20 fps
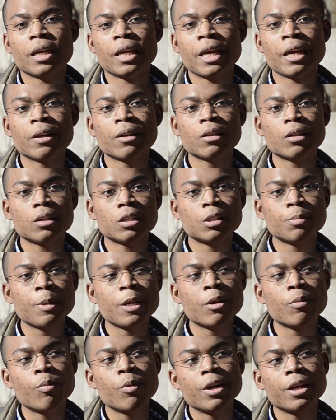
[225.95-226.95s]
can
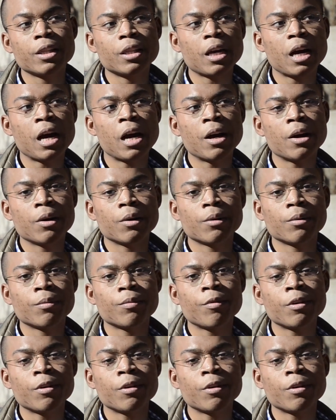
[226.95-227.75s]
speak with our